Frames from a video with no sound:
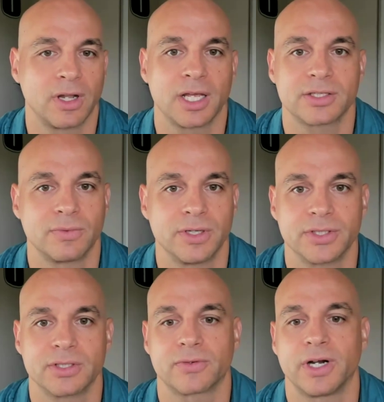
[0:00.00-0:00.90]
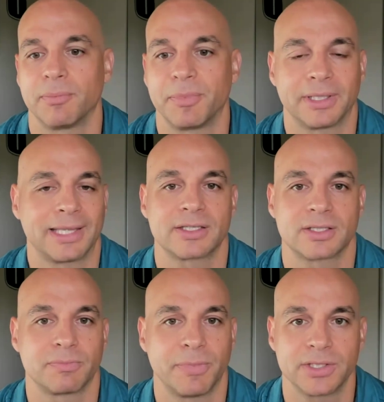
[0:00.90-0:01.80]
for lots of reasons, right? But
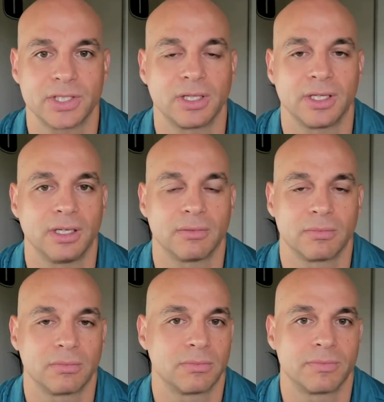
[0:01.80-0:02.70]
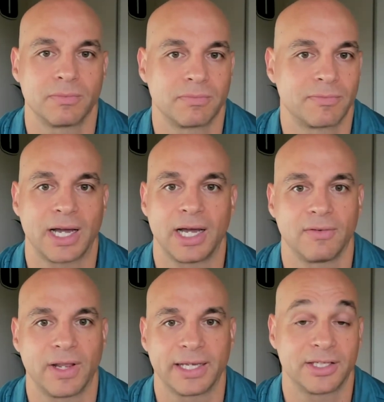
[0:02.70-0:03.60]
that's basically kind
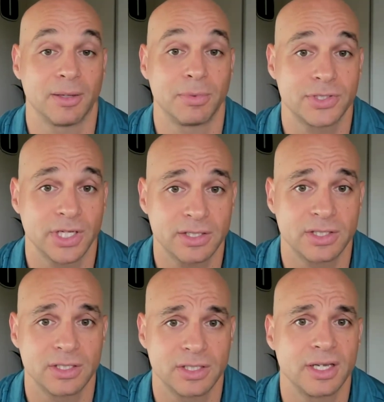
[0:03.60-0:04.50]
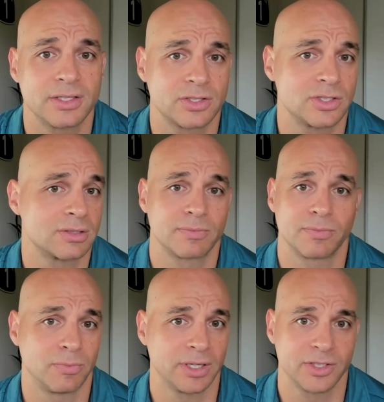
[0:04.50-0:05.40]
of like table stakes these days. Just
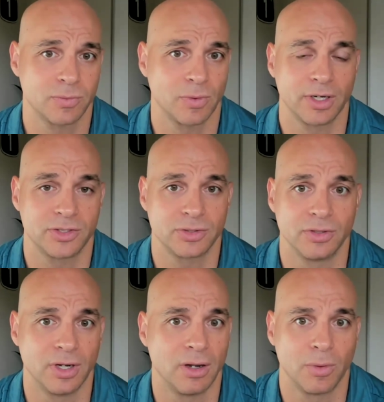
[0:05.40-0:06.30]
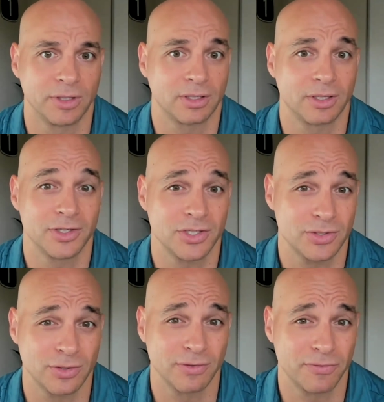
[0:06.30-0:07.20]
wanted you to know what the
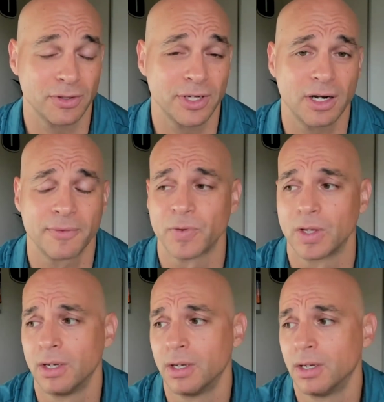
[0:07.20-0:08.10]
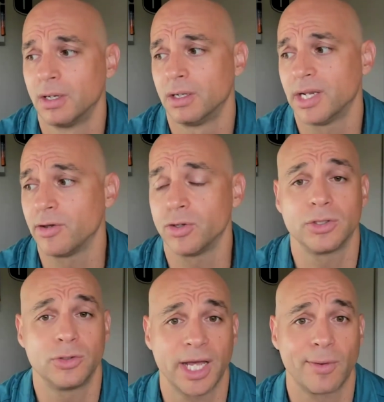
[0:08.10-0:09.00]
conditions on the field are. Now you
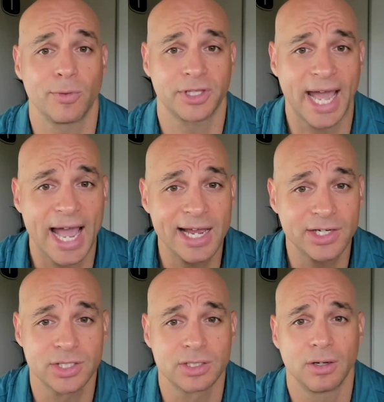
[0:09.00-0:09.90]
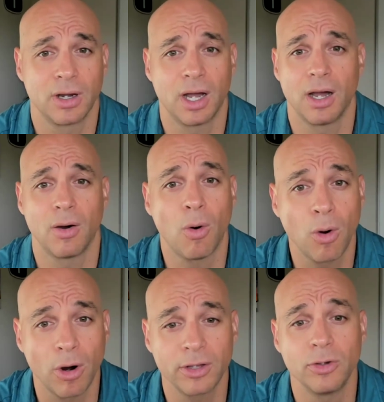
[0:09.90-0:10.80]
can do that with cash,
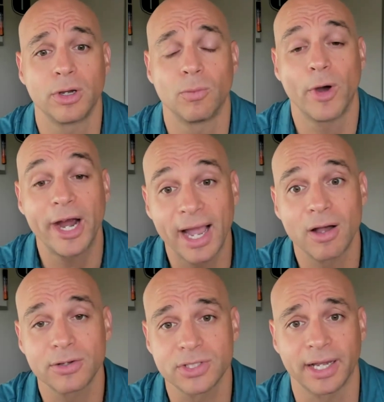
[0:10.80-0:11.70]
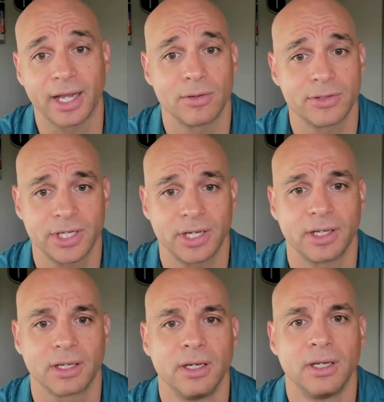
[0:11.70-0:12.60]
or you can warehouse, like I was
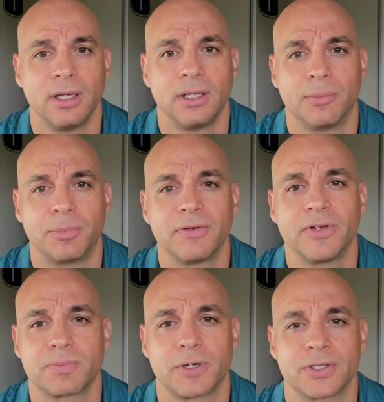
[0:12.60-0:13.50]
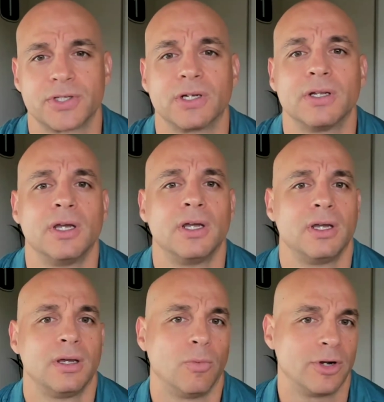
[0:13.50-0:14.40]
telling the previous person,
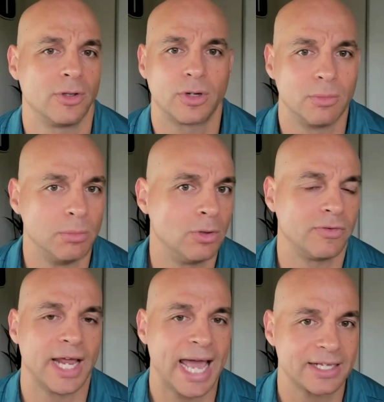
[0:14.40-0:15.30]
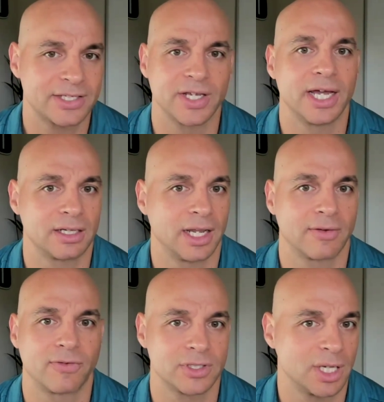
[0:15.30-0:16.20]
where you can move an asset,
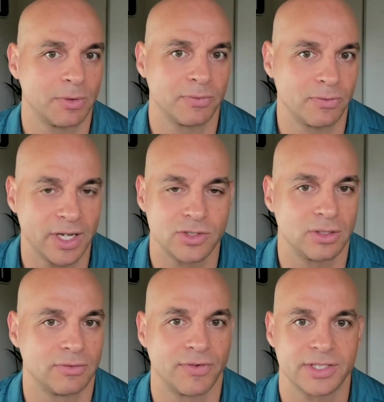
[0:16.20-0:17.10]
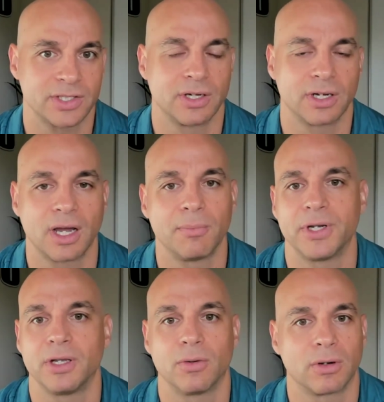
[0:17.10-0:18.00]
like for example, if you've angel invested in the
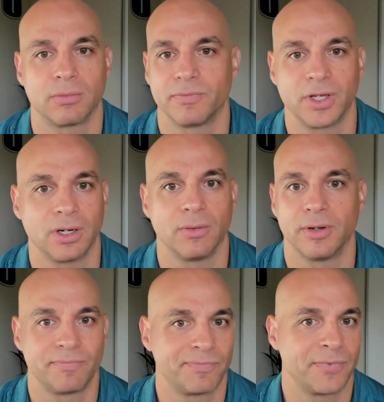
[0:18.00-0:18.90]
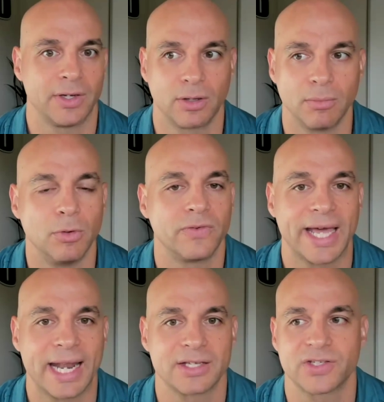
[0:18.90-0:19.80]
company, or and you can move
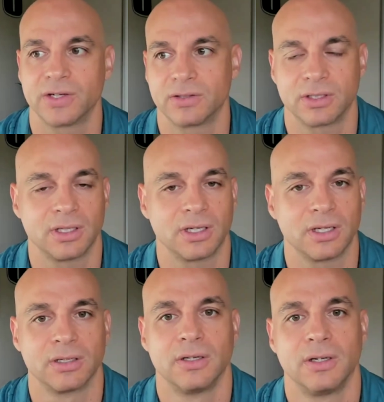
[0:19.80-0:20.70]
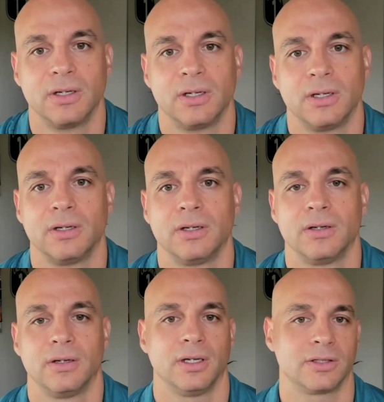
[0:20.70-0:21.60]
that asset into the
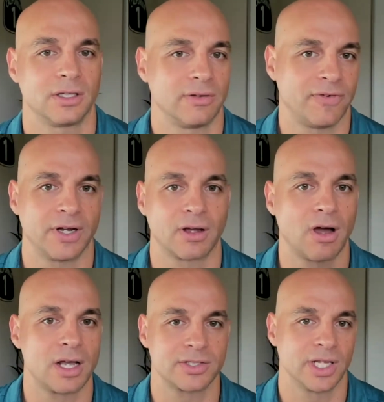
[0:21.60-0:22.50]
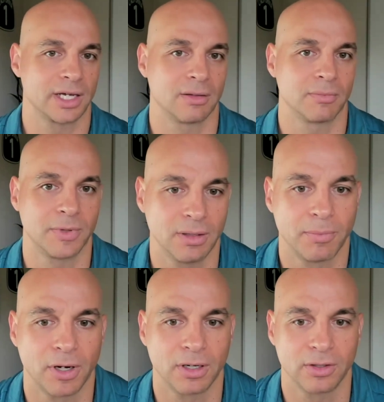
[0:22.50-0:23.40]
fund at cost, and that can be
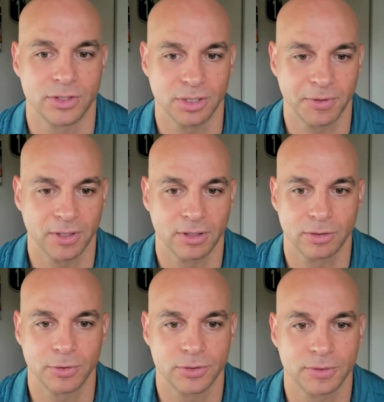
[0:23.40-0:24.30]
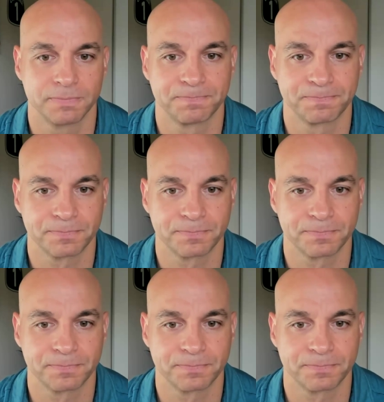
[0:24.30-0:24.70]
part of your GP contribution.